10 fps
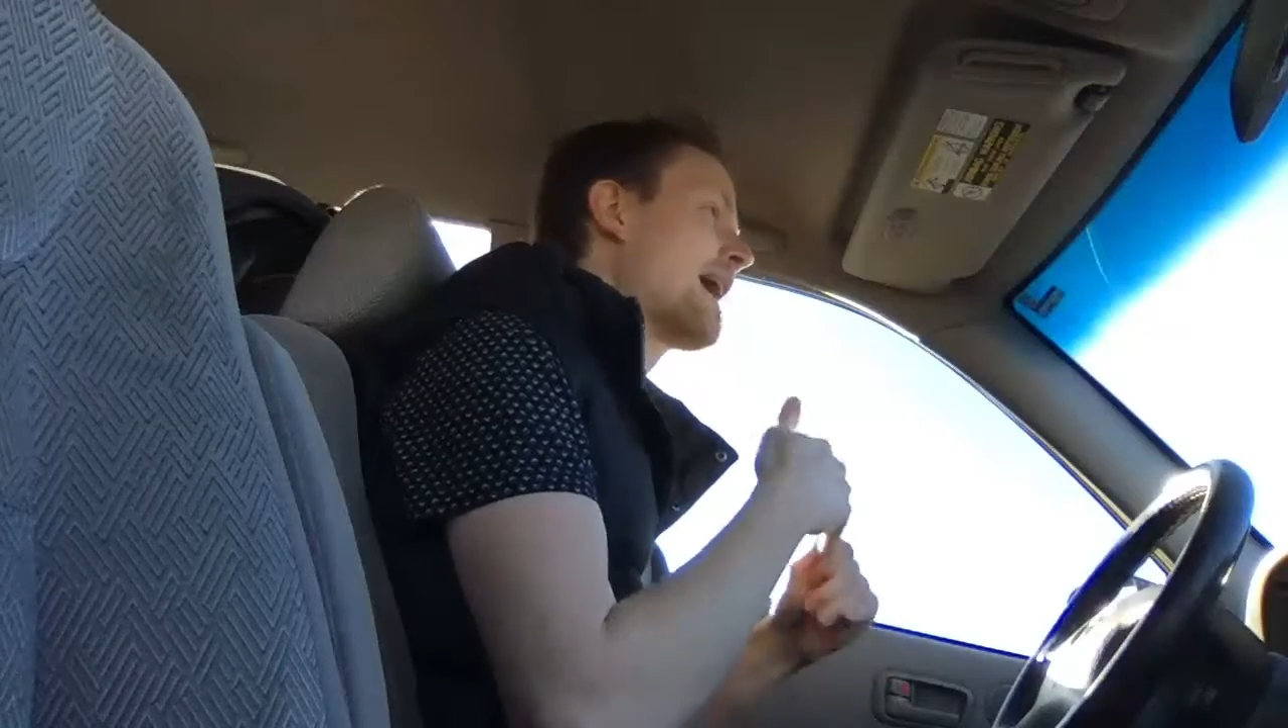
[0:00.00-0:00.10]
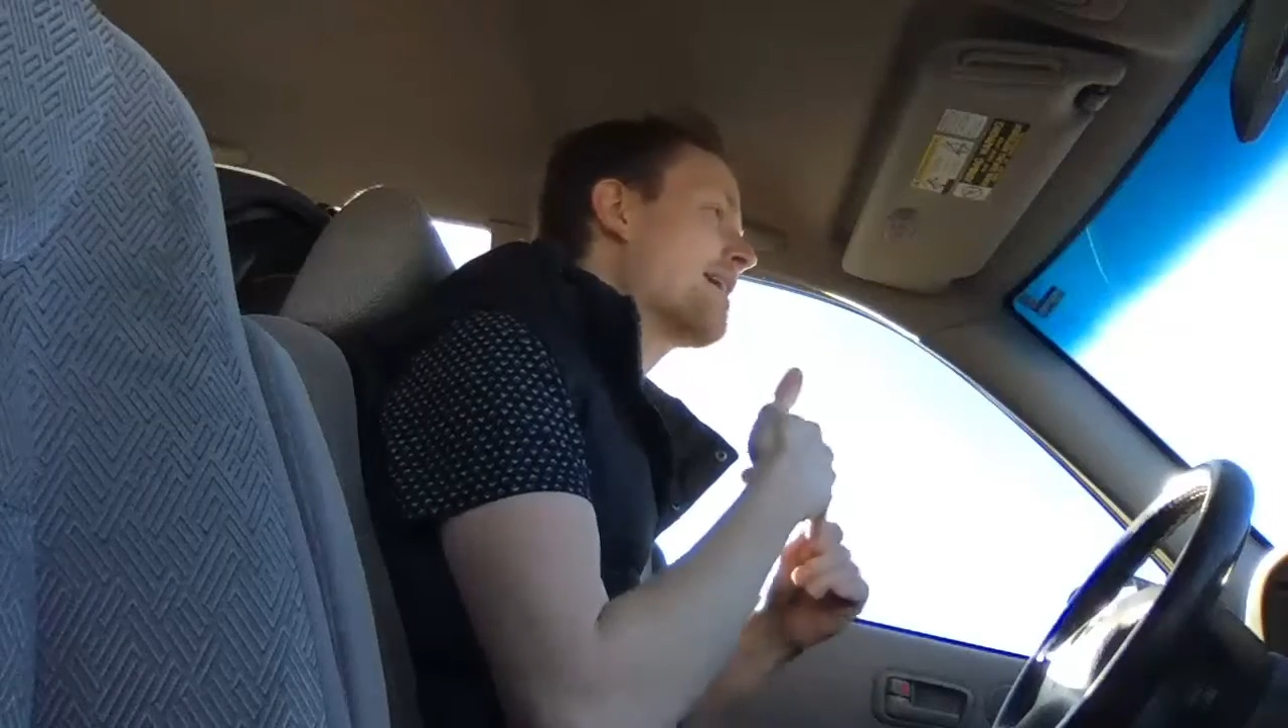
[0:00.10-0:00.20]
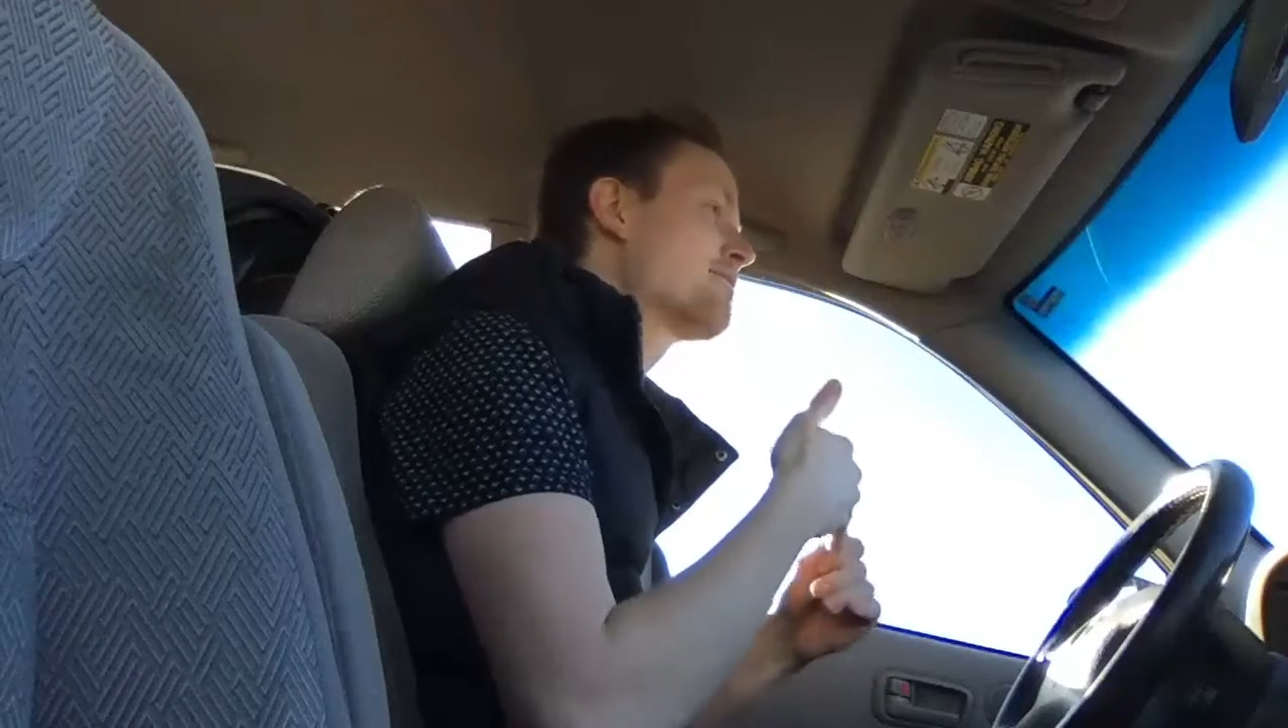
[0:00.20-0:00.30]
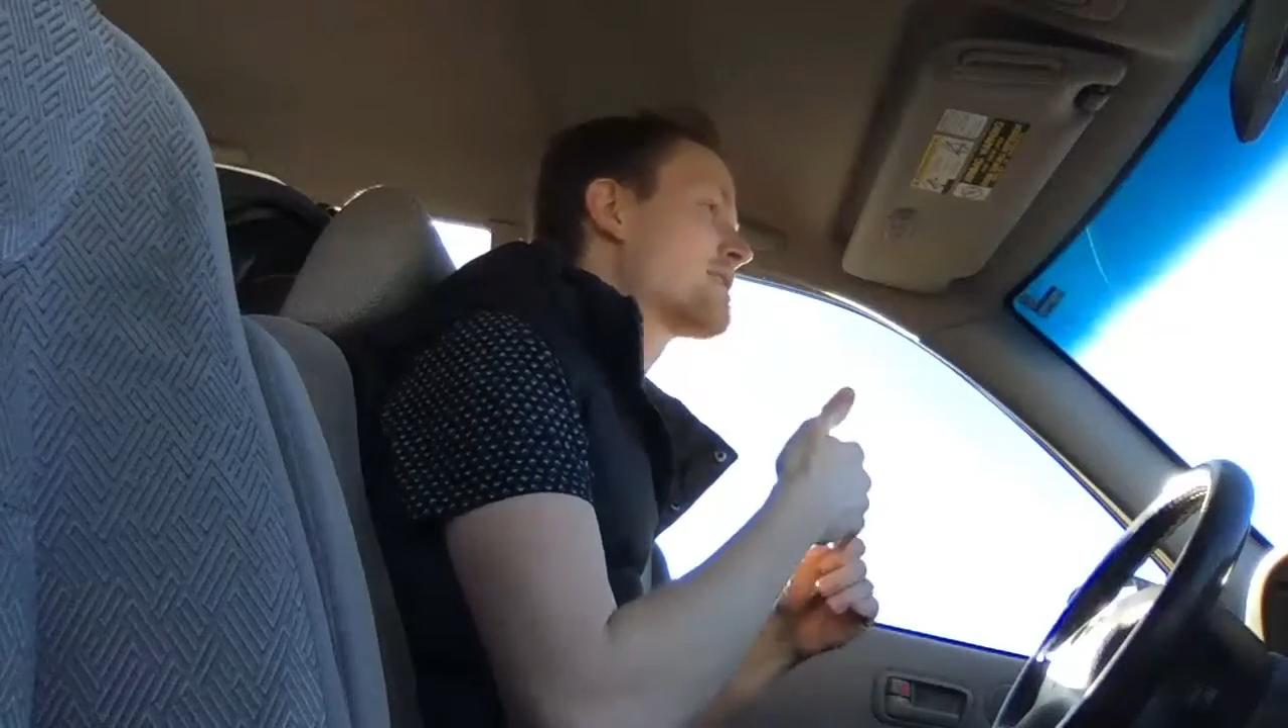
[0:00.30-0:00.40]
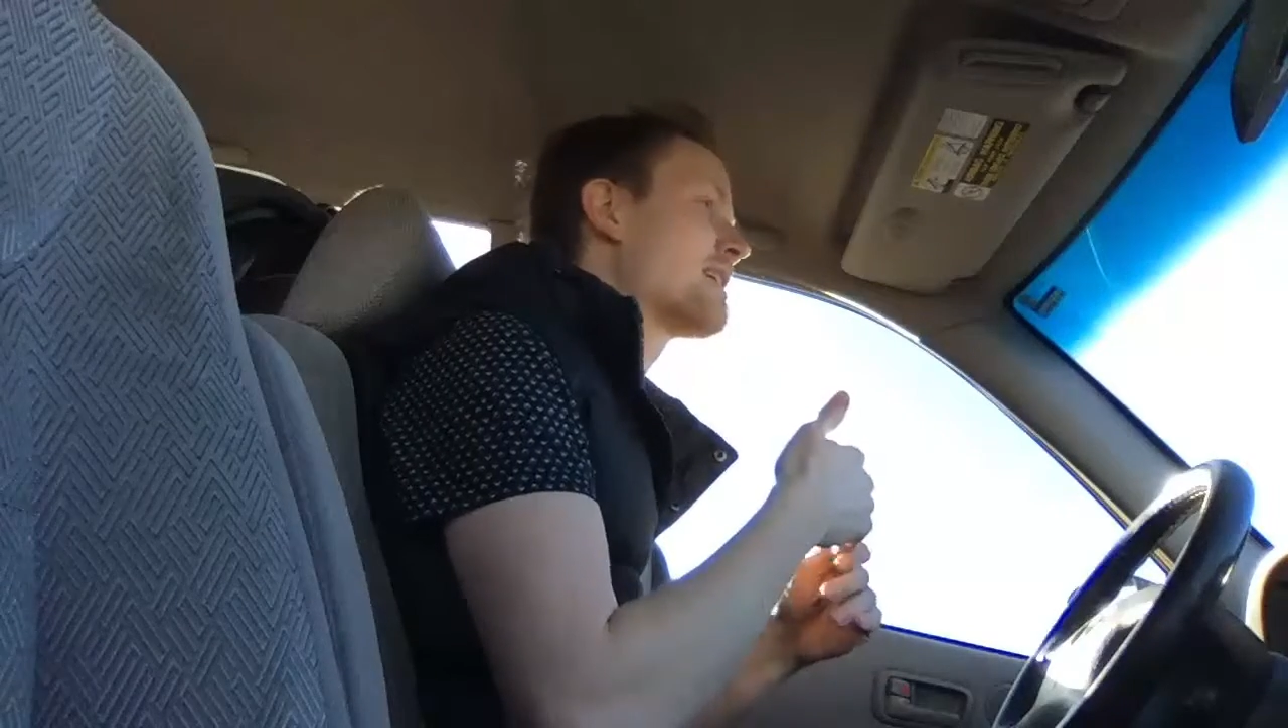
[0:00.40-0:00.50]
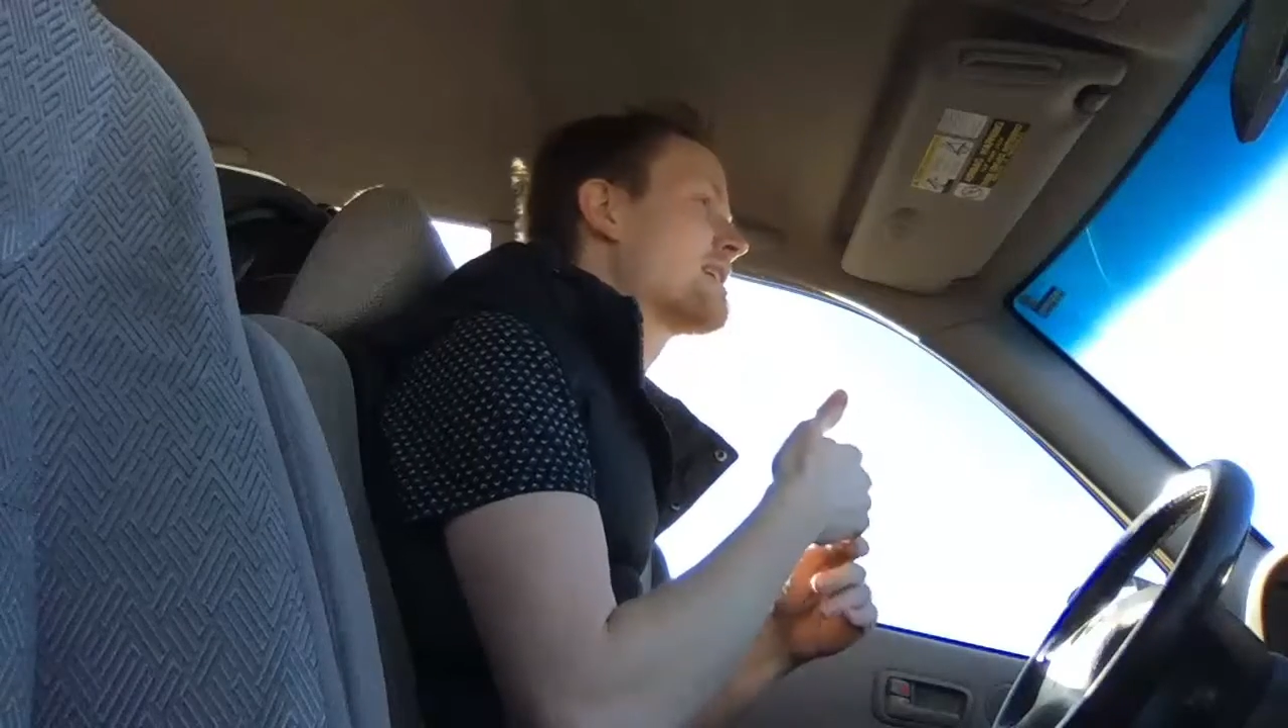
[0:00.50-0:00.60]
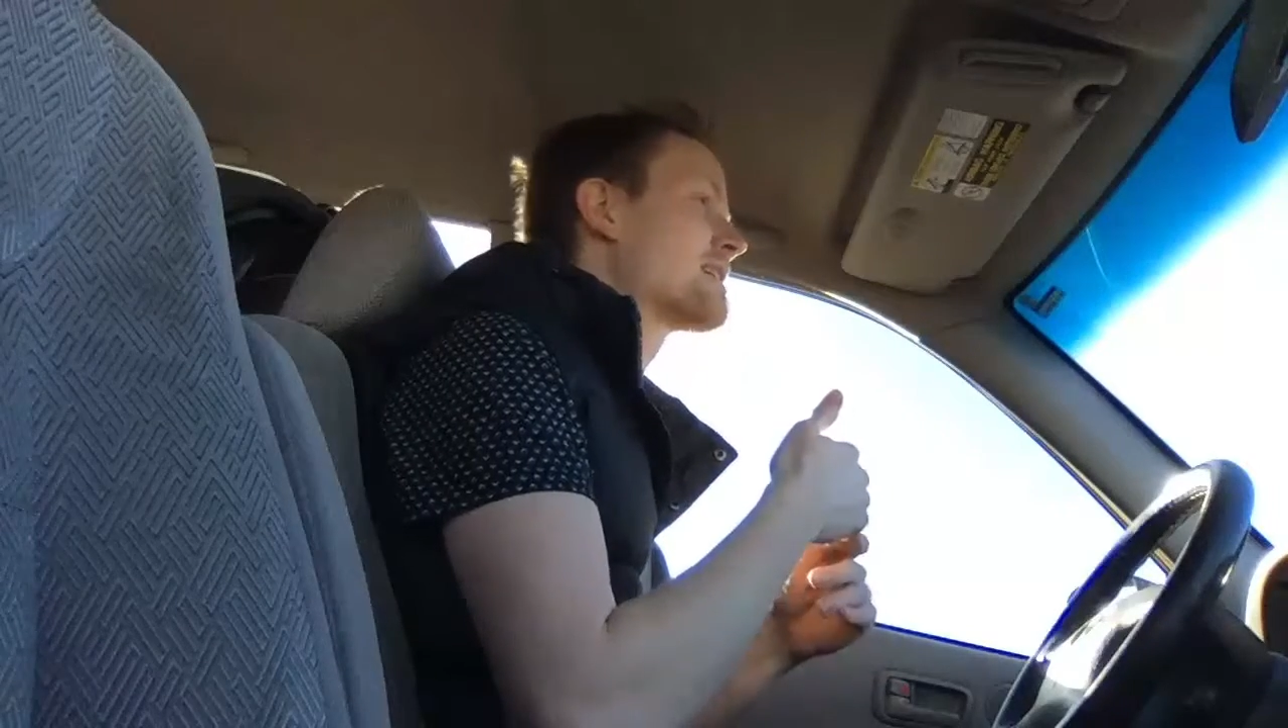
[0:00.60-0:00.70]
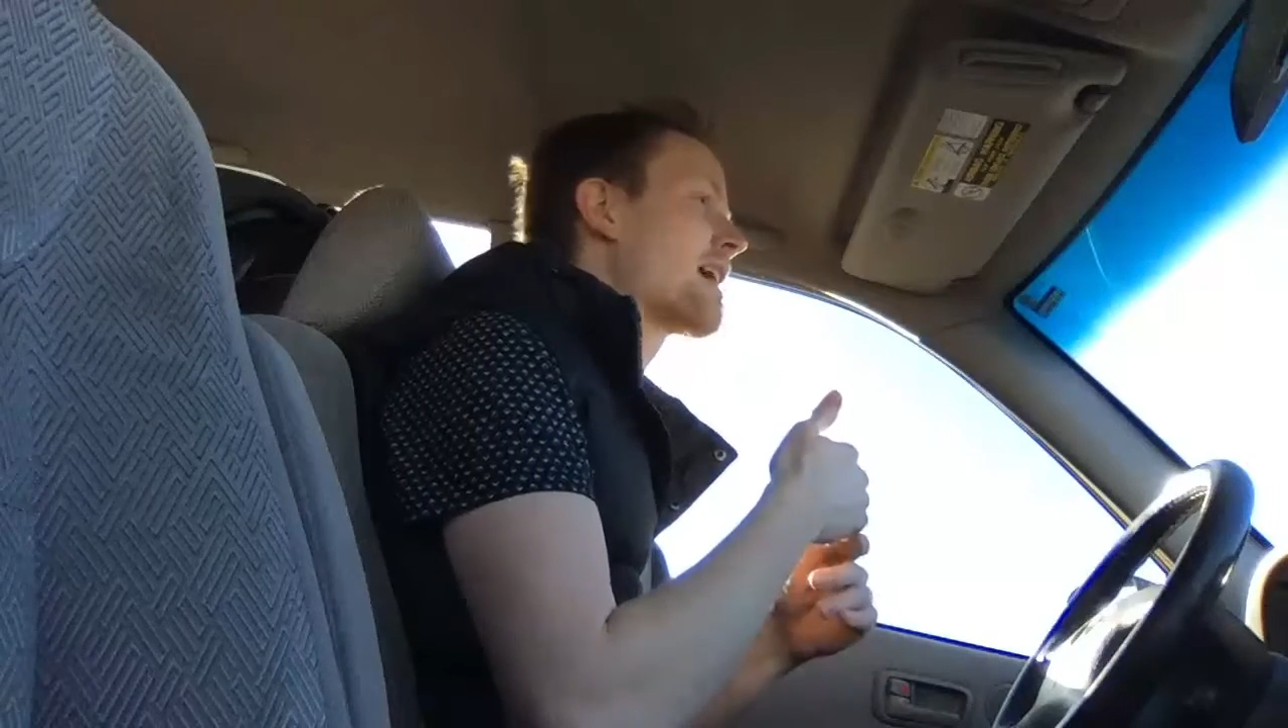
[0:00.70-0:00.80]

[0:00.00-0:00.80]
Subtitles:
I've done is